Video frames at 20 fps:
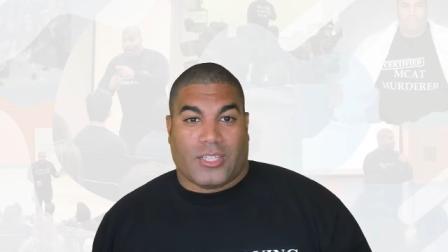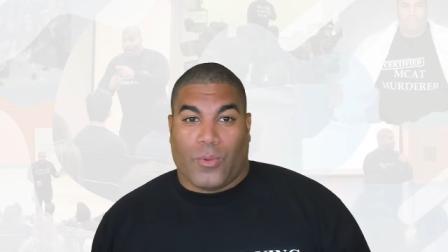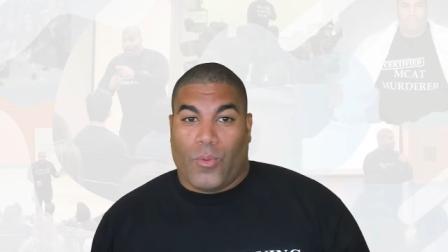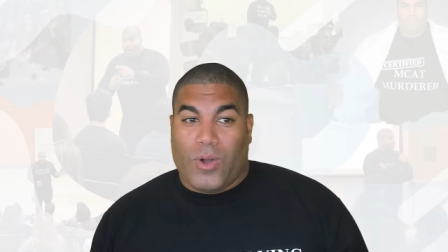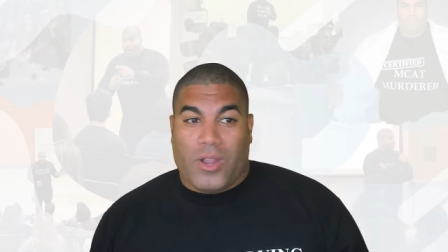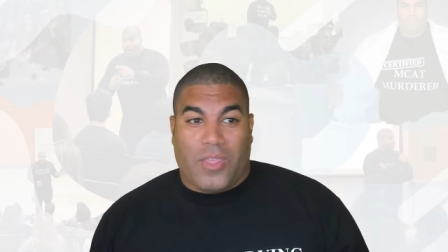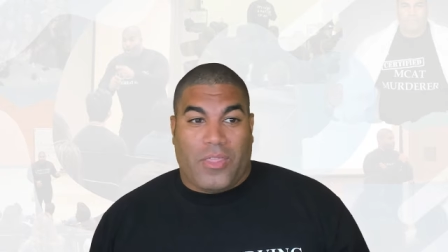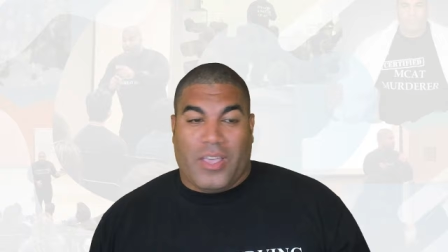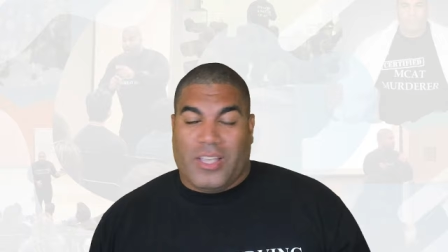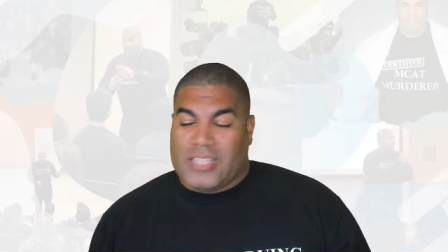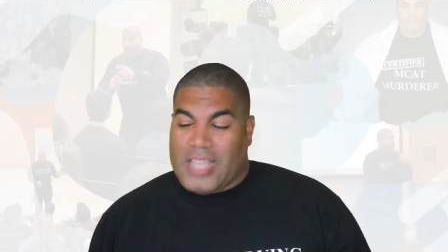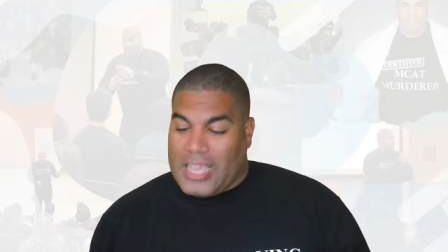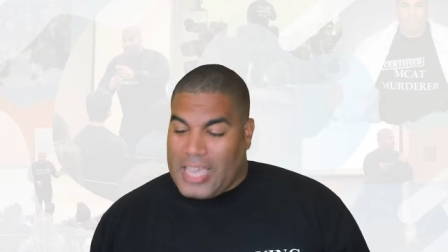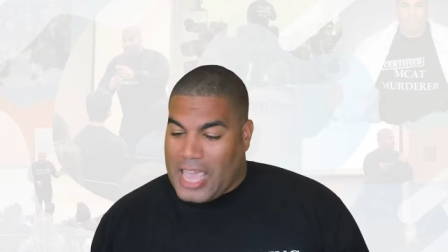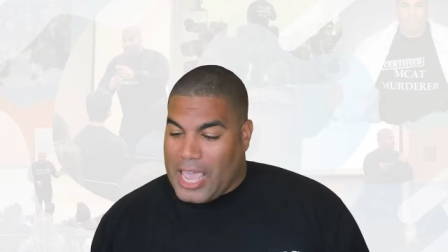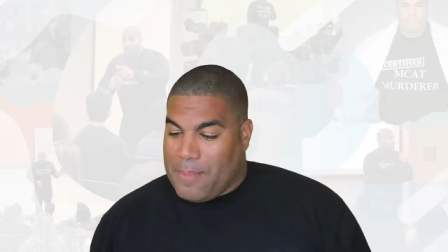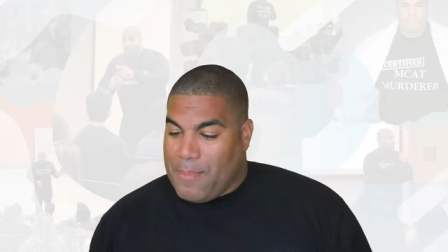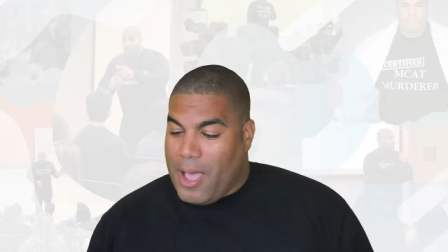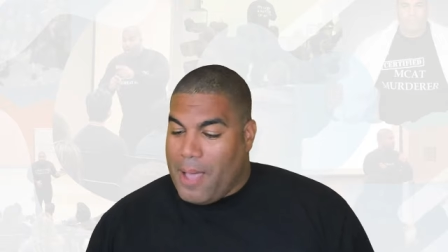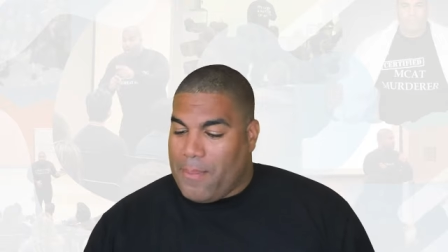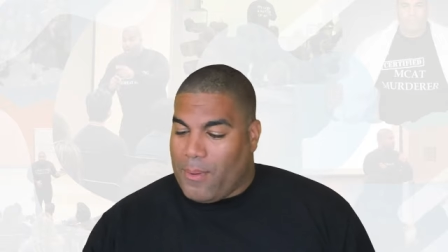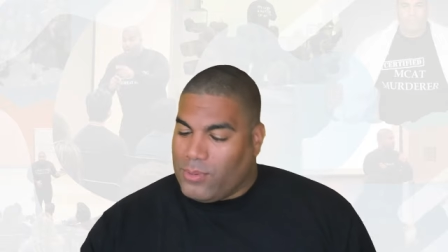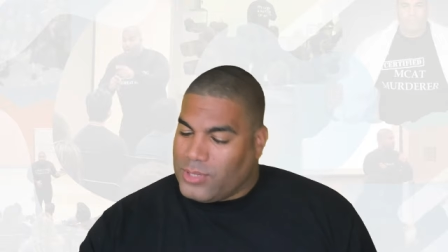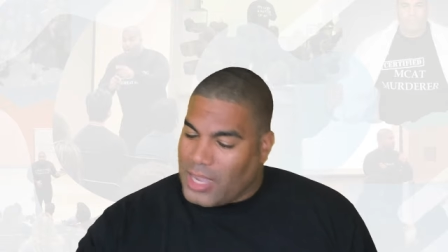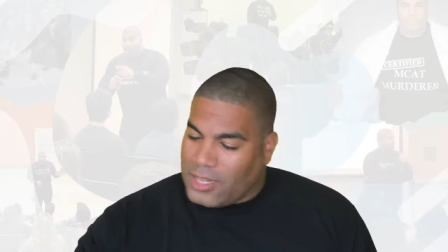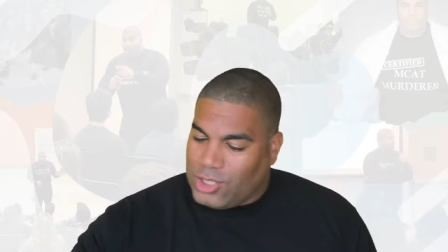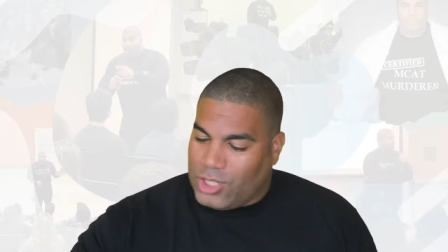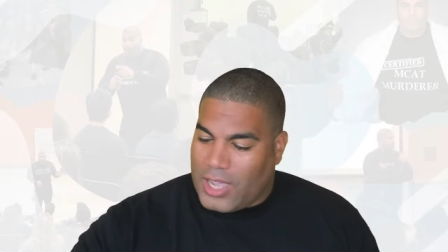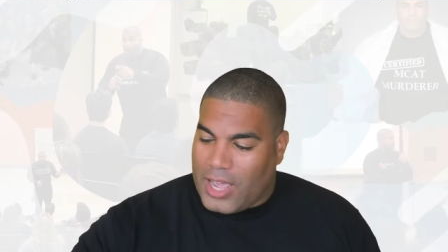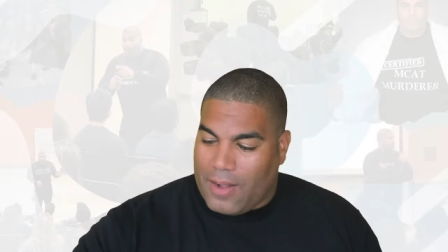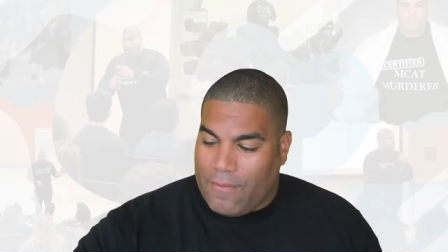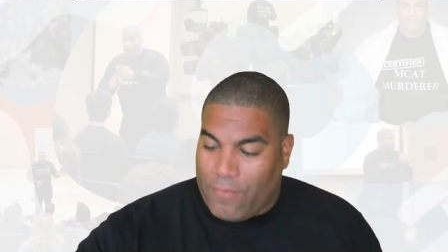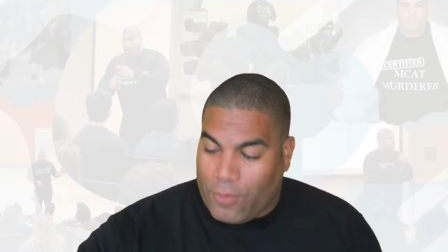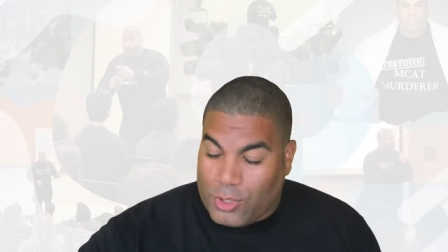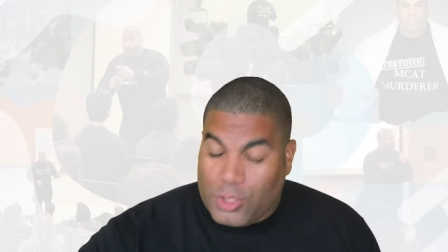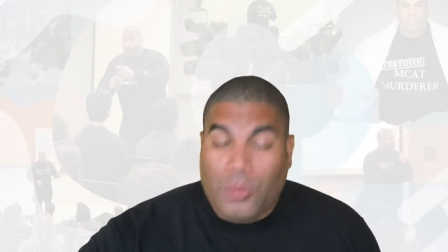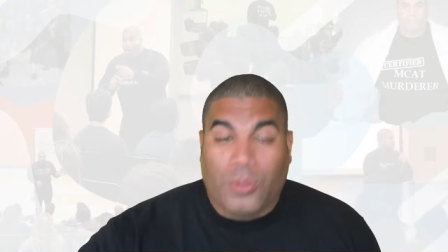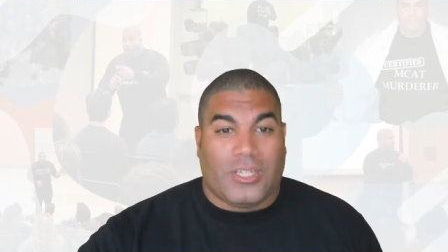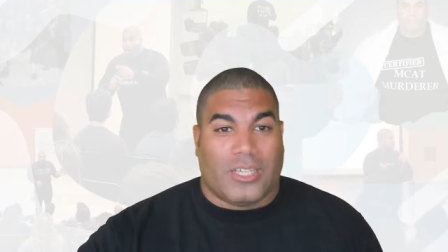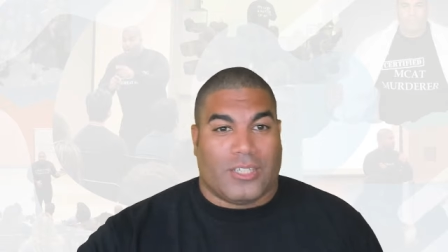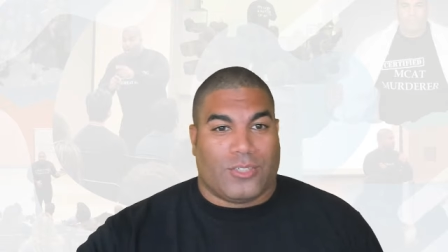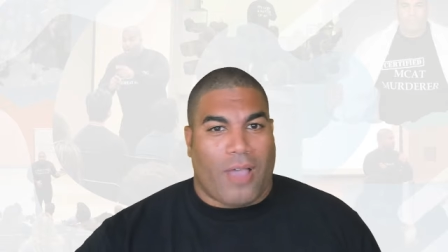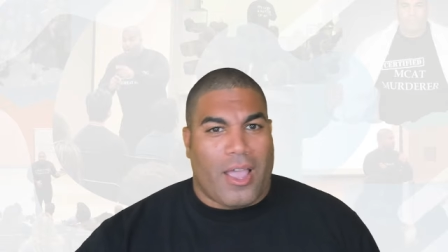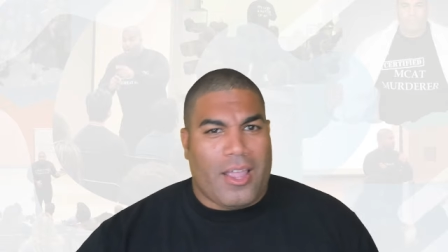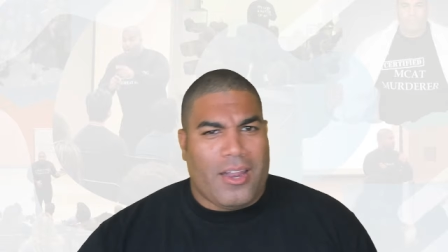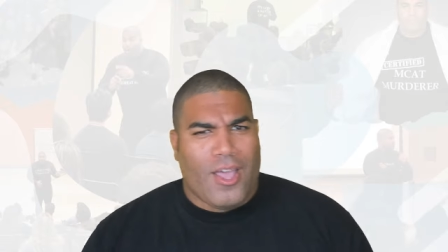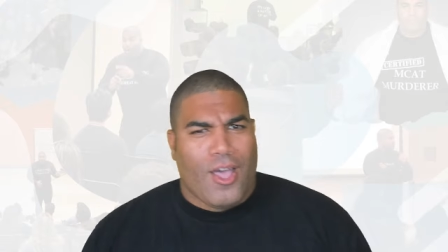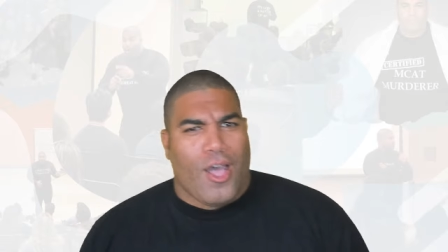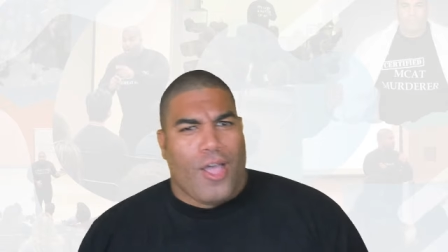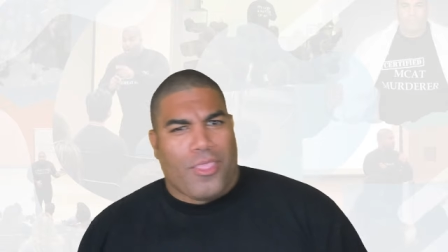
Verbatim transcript: And one of the things that came up, it was actually kind of fortuitous, right?